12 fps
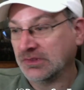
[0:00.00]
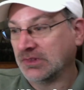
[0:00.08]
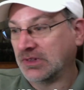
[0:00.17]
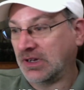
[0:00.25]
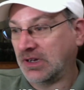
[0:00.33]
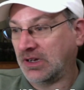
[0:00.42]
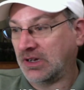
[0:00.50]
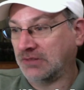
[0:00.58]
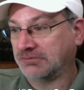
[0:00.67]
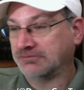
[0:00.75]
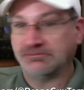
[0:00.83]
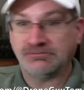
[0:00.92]

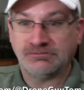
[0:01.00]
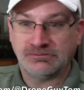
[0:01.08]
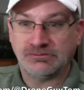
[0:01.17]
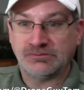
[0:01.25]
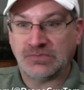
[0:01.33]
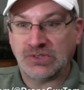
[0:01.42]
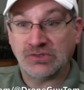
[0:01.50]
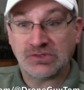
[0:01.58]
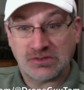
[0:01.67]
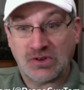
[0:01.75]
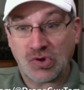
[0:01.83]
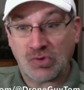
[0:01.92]
Um, use a
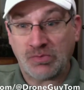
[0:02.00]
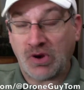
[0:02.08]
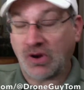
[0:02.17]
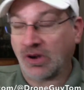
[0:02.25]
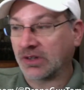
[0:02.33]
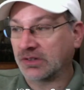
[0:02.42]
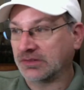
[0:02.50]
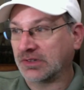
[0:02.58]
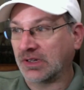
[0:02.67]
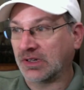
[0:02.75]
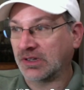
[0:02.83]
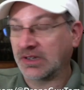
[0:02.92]
local park.
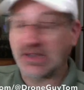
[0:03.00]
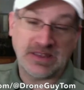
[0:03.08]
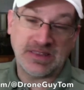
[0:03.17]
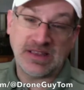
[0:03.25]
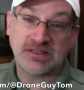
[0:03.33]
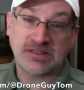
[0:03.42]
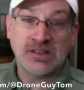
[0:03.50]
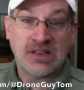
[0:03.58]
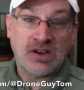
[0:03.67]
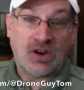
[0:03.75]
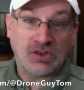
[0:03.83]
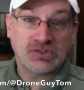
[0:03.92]
Uh, again, that's
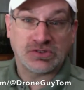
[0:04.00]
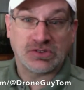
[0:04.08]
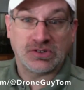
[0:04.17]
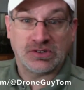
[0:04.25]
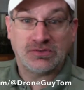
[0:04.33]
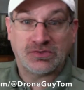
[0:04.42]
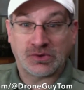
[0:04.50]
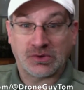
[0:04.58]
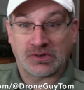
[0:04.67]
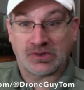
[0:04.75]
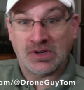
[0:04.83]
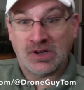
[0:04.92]
also good
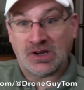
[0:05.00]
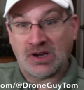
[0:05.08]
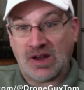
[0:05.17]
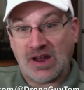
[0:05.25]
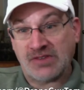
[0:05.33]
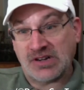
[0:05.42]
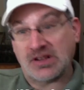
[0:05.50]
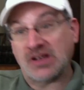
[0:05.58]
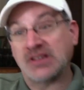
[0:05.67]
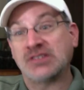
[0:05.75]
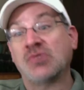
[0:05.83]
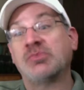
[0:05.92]
for uh, having a
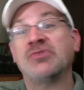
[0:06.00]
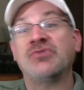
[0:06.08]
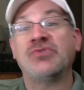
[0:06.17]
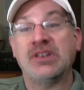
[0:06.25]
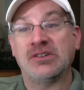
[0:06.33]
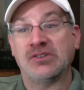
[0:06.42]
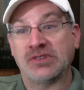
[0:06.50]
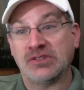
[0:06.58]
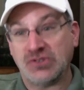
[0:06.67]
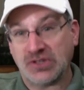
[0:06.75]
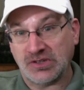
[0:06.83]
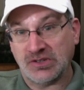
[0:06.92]
nice open field
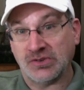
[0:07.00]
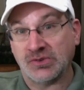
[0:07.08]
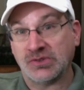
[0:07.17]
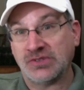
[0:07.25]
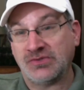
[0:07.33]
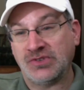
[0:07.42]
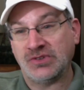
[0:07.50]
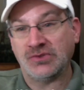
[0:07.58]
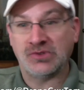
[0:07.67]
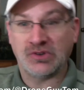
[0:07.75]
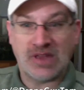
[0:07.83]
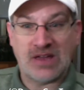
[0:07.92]
that you can use if you
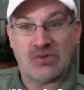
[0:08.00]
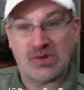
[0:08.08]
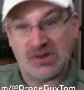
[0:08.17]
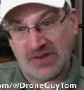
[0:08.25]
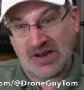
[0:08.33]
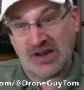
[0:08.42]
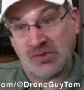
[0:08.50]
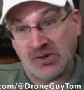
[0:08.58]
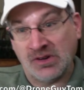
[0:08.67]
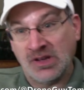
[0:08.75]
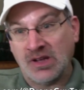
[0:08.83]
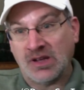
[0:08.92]
don't have one
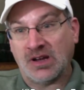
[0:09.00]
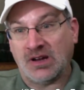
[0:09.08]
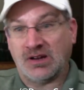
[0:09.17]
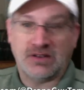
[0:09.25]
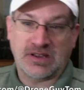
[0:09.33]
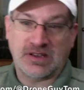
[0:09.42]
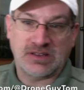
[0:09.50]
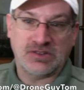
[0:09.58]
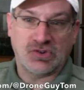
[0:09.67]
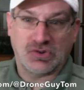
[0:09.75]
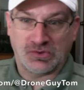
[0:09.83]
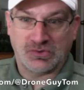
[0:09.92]
available, uh, like in
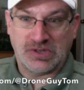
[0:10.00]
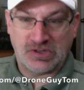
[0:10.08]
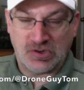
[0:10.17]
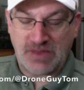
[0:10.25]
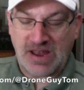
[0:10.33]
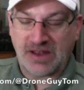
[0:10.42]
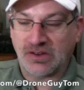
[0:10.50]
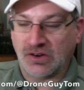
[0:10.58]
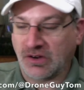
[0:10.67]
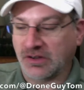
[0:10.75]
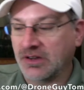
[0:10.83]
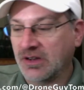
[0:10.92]
your in your
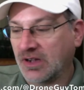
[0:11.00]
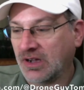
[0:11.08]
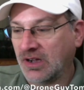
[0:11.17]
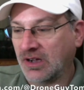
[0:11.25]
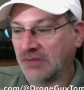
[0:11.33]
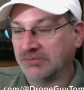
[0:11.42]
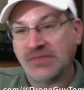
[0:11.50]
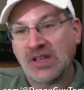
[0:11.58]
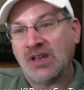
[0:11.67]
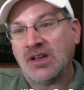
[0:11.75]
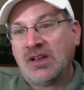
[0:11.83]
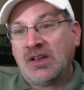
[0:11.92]
backyard. Um,
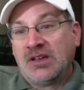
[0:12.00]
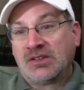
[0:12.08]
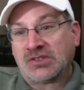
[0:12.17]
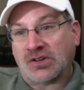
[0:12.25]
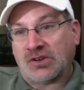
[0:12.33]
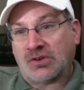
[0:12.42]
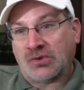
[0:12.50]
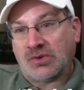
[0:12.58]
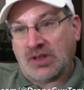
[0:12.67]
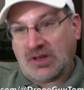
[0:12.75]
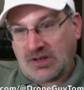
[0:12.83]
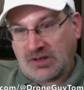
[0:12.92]
so
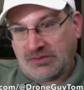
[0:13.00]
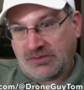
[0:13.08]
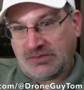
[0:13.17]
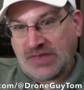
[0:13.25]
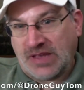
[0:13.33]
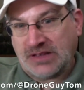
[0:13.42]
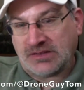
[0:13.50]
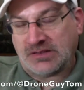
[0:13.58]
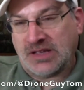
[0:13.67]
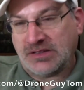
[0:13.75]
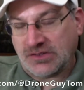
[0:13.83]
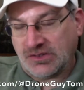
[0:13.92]
uh, that's
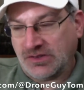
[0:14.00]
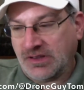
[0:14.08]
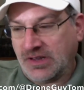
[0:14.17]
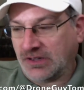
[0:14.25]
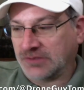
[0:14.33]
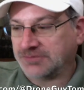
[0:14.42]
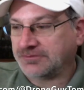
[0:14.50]
that's good there.